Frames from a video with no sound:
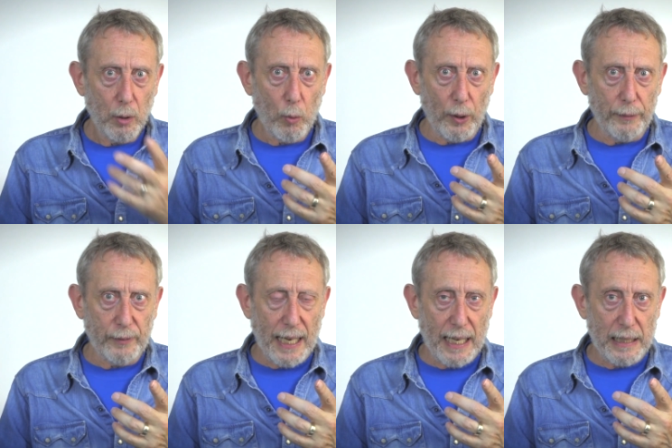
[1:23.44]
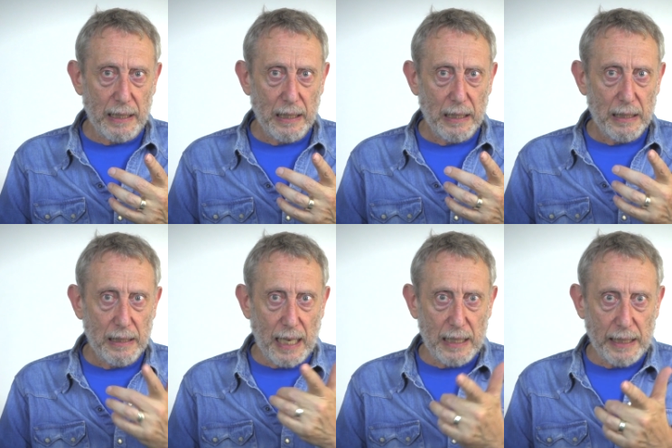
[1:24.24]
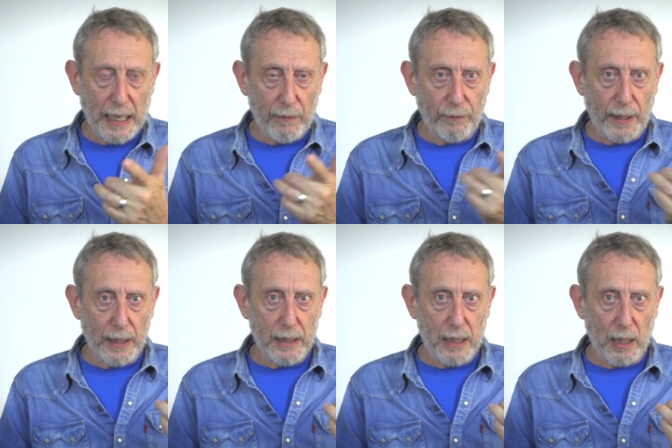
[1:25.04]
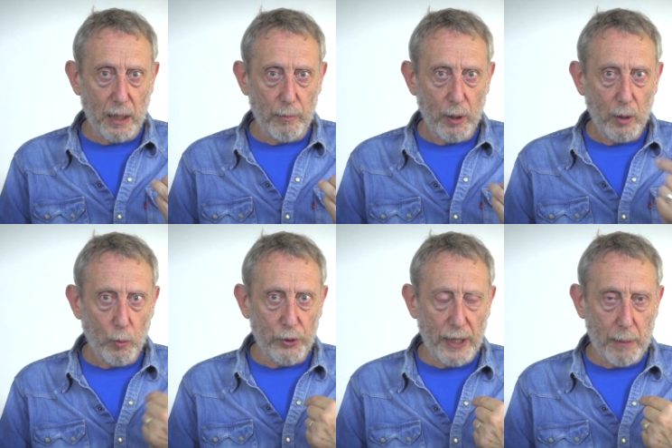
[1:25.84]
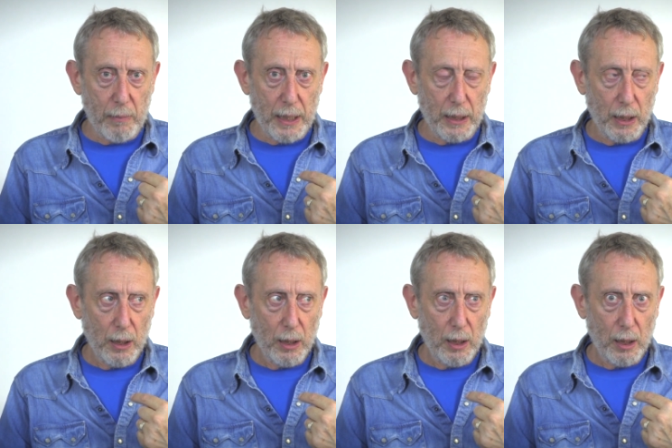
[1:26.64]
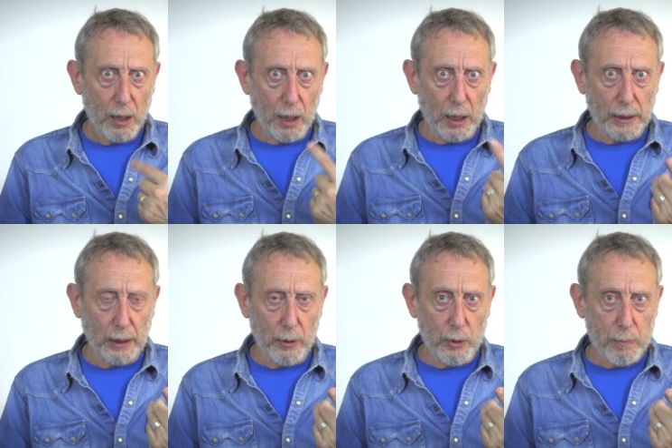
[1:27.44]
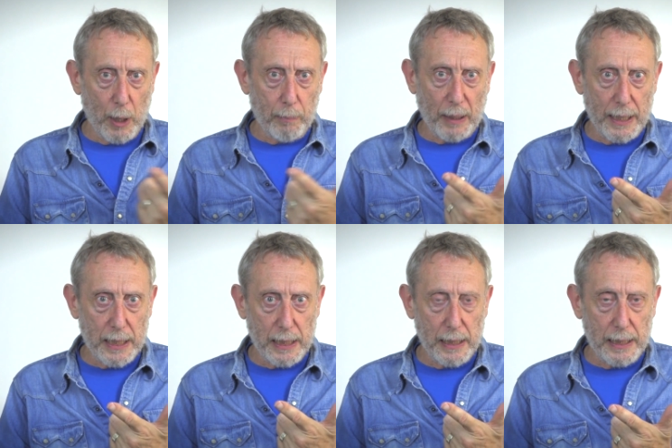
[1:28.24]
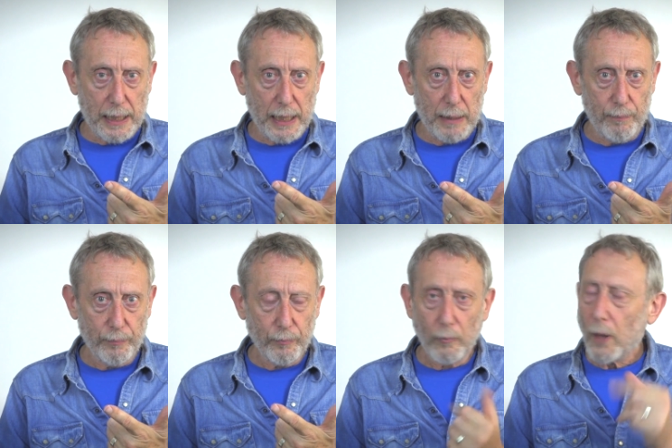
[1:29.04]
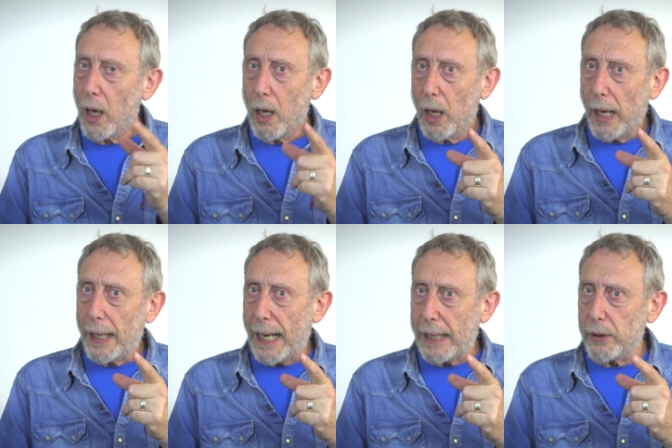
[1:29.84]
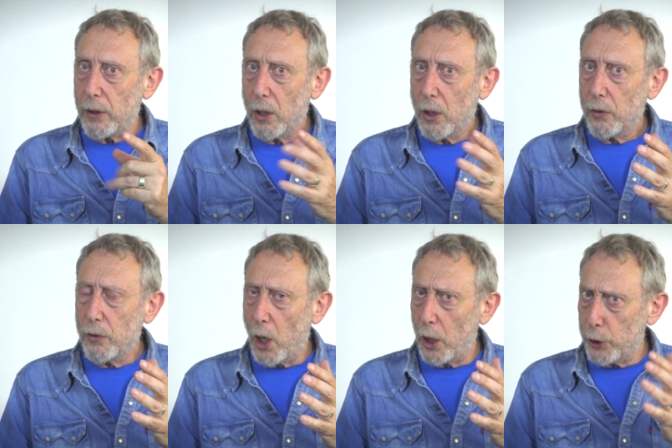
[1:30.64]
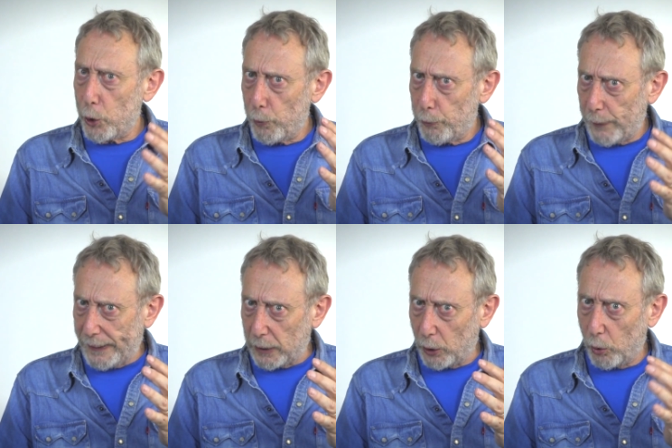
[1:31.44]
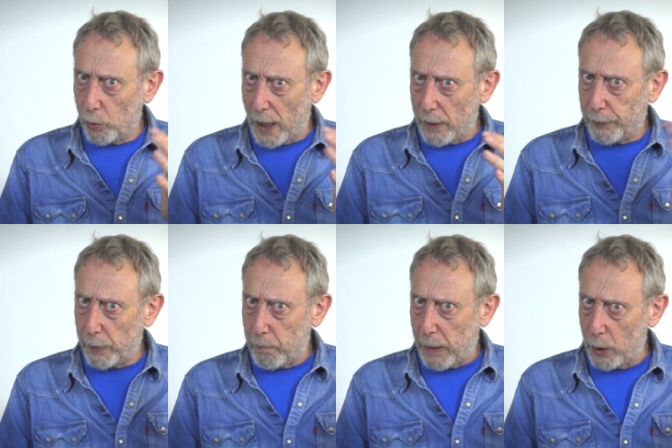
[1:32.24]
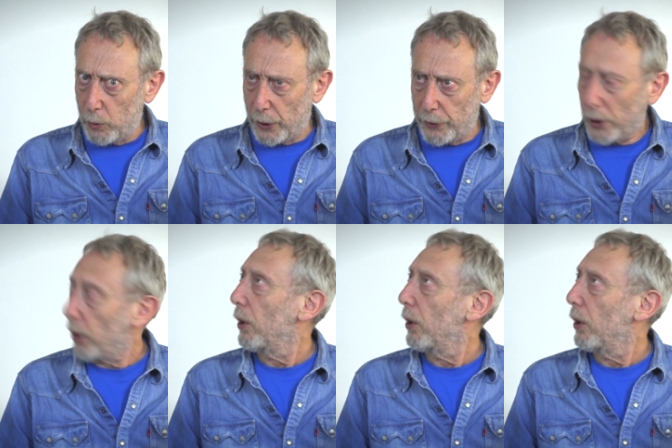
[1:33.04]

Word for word: what if Dad does get fit in time? Wouldn't that mean I'd lose my place in the team? And hadn't Nigel Fiddle rung from Poland,